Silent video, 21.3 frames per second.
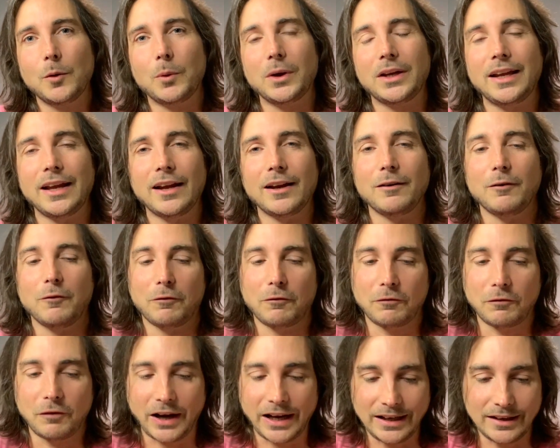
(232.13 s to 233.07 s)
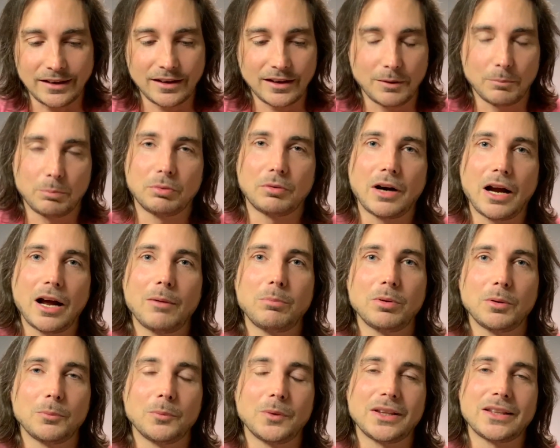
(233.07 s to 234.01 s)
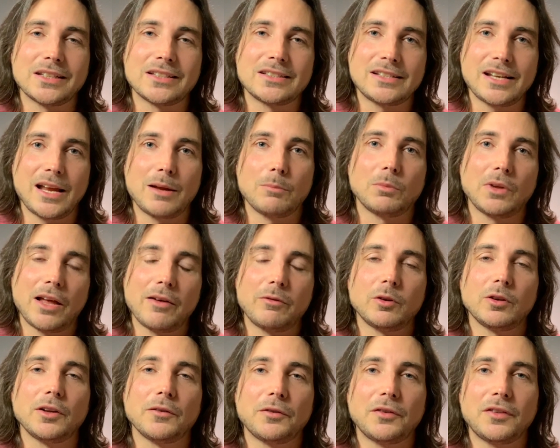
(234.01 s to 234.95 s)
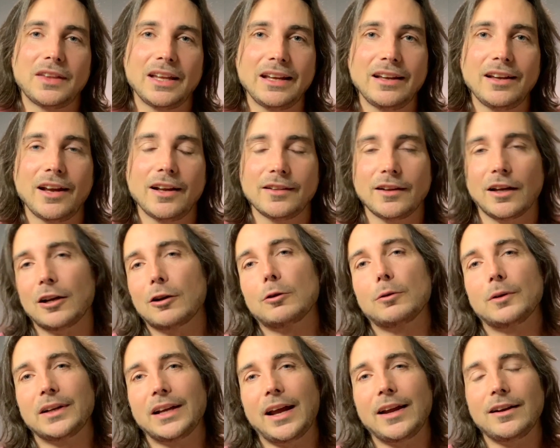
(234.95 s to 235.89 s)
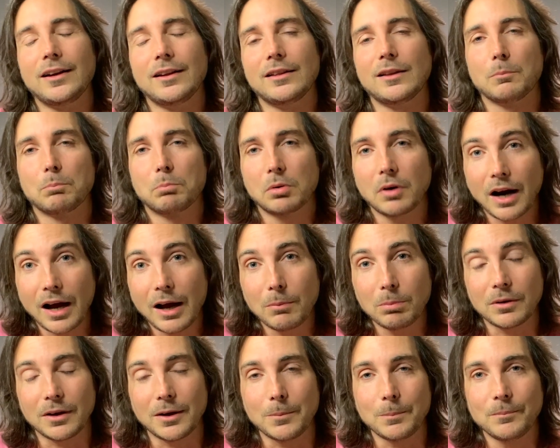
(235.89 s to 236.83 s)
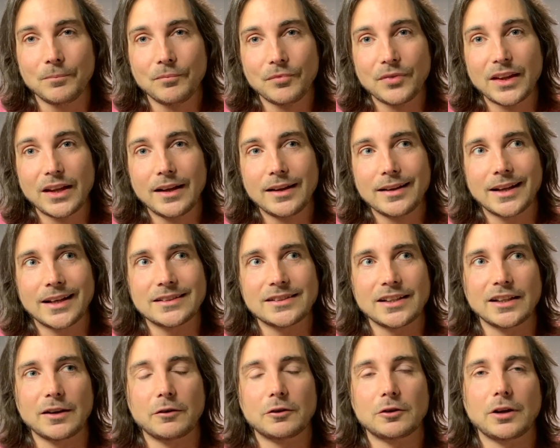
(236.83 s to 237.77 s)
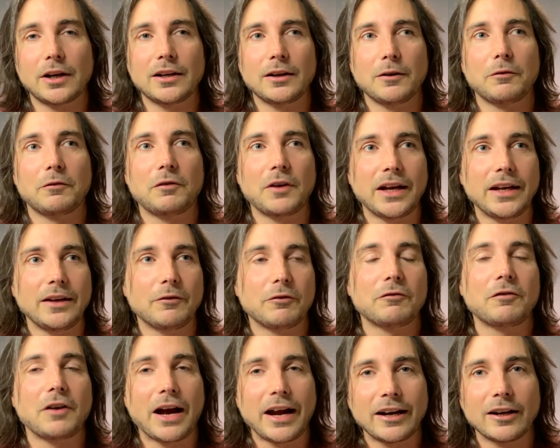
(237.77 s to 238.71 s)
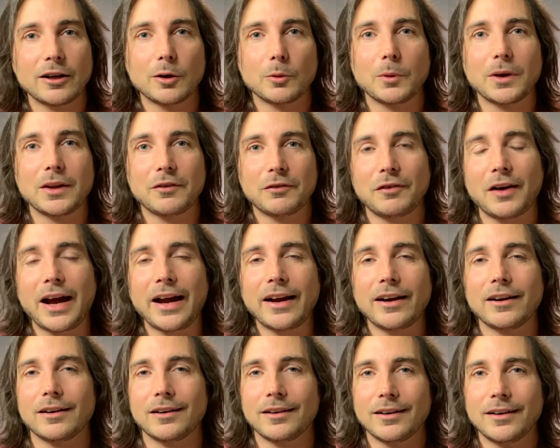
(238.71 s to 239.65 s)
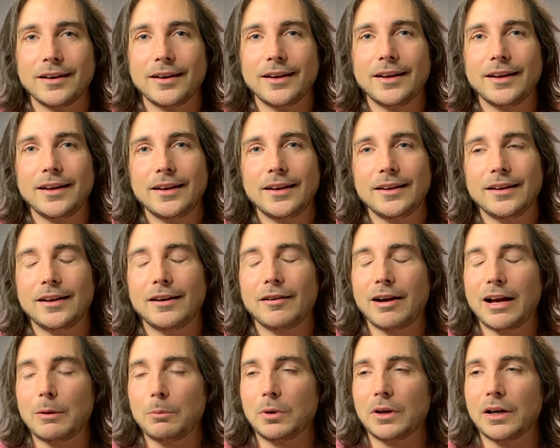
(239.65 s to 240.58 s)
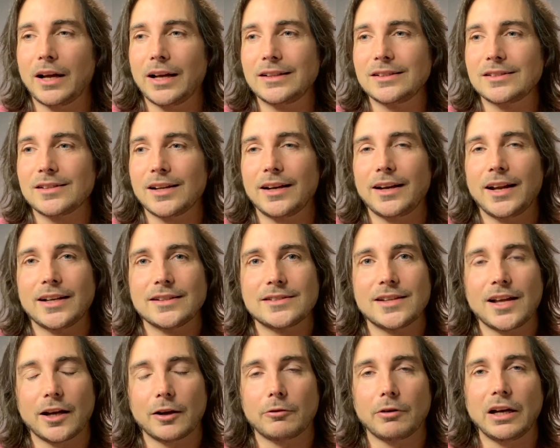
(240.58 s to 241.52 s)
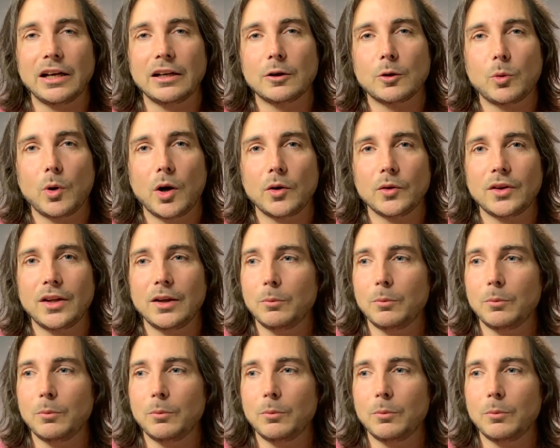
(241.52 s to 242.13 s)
We can't fight the problem with the same level of thinking that created the problem. That's like trying to fight fire with fire. You know, Albert Einstein has that great quote